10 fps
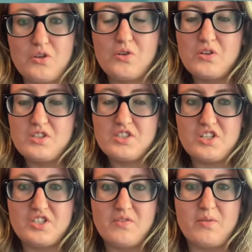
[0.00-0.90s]
Google
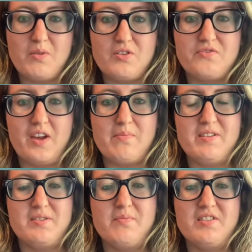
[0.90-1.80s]
search of the most
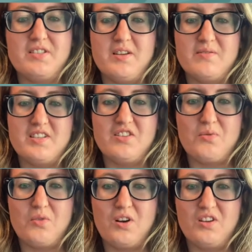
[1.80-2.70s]
famous museums in the
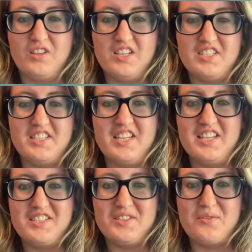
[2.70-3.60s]
world lists
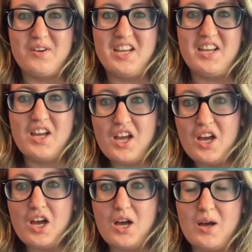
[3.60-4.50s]
these three.
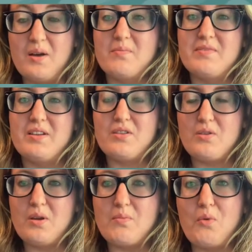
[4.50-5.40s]

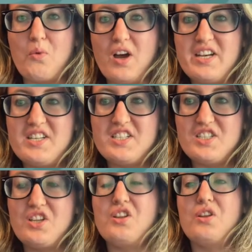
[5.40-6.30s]
Number one
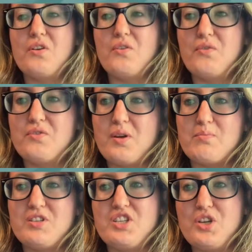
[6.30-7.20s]
is the Louvre,
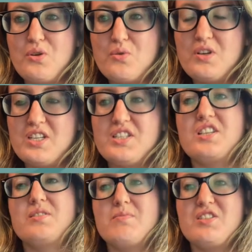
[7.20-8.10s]
number two is the
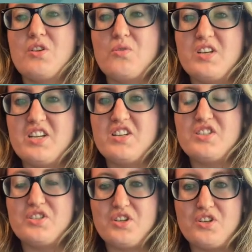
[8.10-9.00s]
Smithsonian
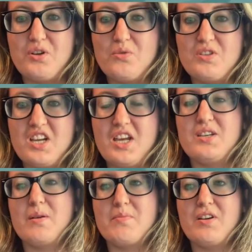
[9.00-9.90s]
Institute, and
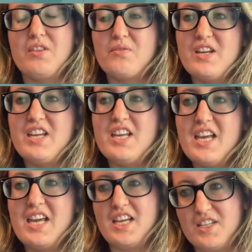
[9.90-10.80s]
number three
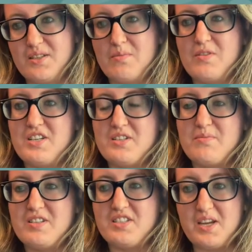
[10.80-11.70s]
is the British
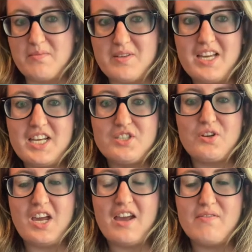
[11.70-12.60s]
Museum. It's
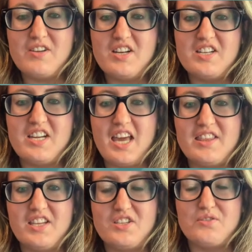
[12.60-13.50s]
okay if you didn't
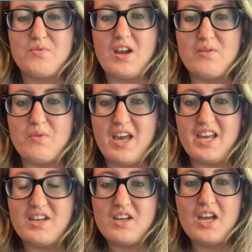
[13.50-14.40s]
get these right
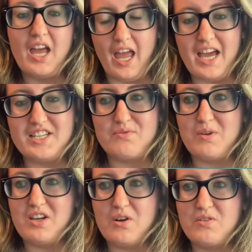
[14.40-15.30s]
away. As
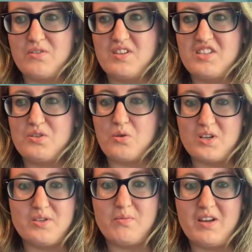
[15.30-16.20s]
we go through this
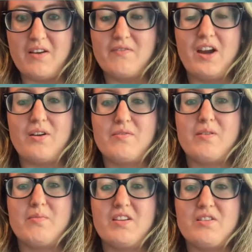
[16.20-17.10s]
course, you'll become very
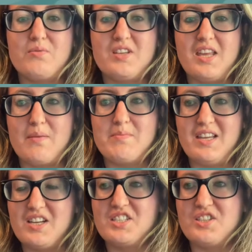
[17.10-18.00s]
familiar with them
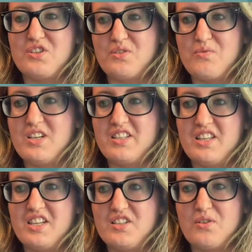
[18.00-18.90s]
because there's a
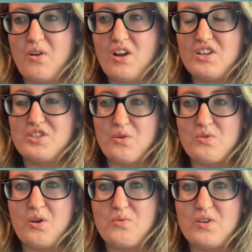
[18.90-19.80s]
reason these are all so
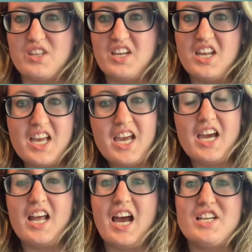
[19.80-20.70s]
noteworthy.
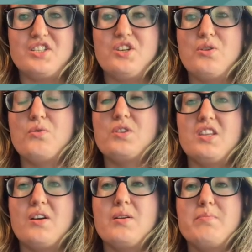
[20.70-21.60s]
It has to do with
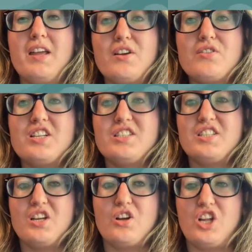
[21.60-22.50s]
their
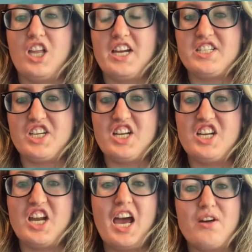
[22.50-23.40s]
appearance, their collection,
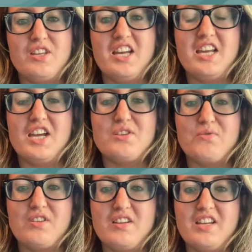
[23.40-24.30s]
and how they
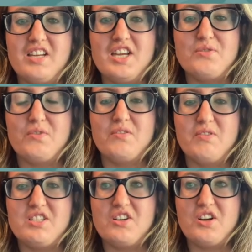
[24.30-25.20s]
engage with
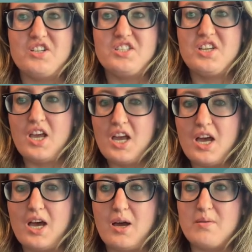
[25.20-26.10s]
visitors.
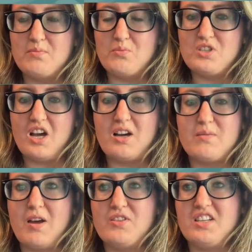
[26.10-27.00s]
We'll talk
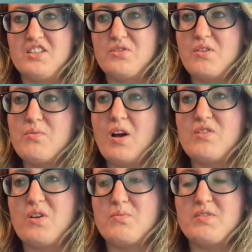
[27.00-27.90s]
about these three
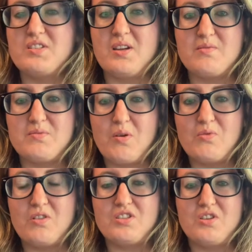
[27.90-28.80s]
well-known museums, but
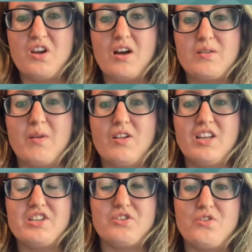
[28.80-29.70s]
we'll also talk about
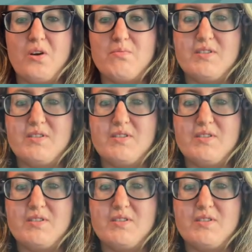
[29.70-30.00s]
lesser-known